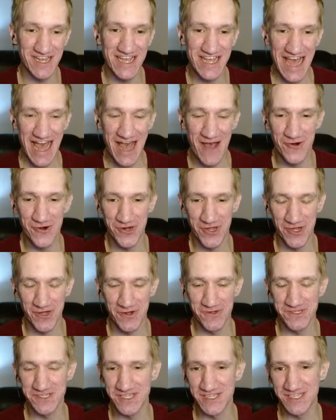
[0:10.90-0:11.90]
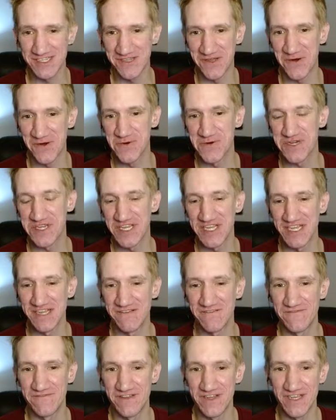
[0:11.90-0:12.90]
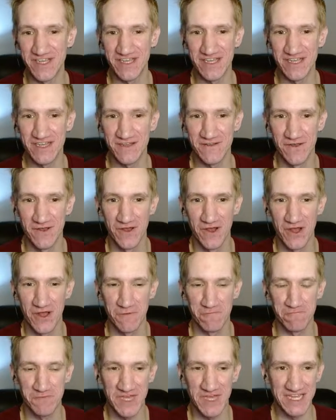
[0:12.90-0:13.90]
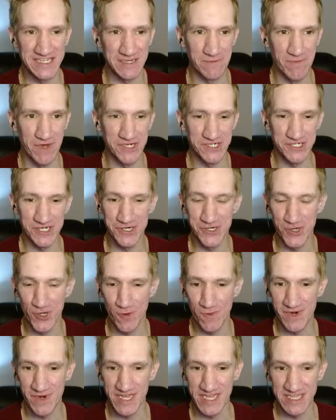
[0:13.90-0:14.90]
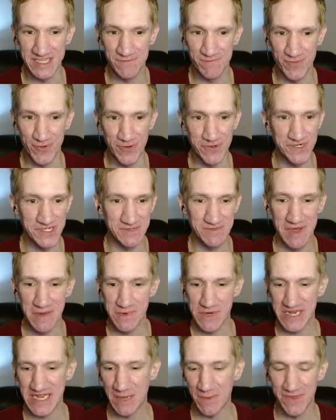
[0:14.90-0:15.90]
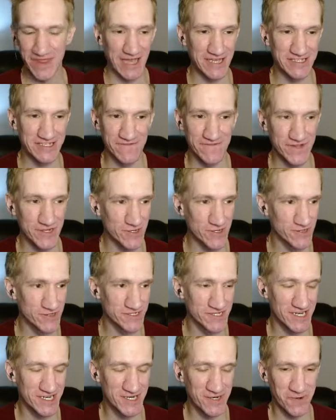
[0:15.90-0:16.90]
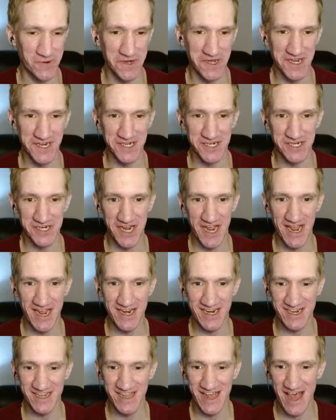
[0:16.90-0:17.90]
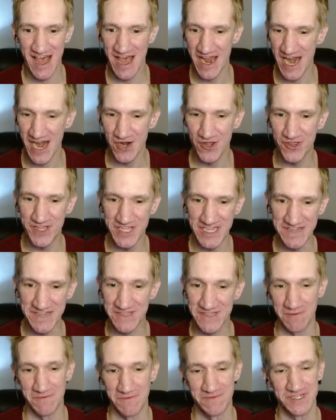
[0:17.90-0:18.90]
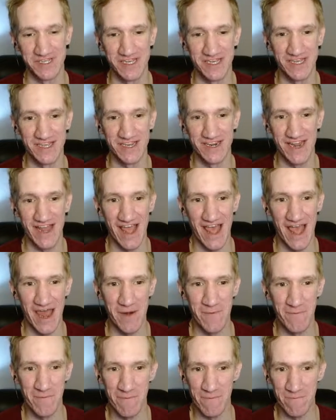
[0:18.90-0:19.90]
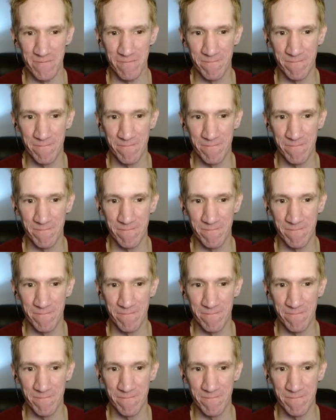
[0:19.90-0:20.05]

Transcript: like how it goes is O T V, it's a bunch of nobodies, boosts them up to a couple thousand viewers on Twitch, and then one hundred Thieves comes in and